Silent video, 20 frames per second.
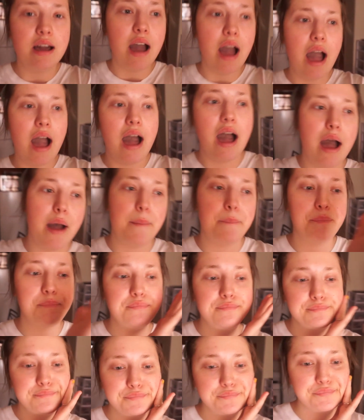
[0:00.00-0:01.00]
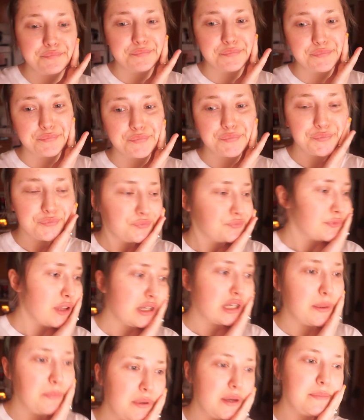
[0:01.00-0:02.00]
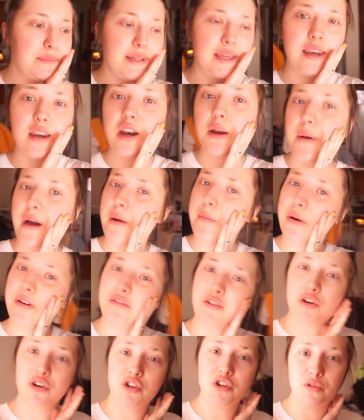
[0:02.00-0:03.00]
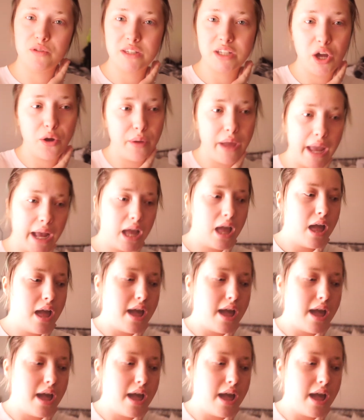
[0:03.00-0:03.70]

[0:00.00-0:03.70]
Um, I'll keep you updated on how my photo shoot's going.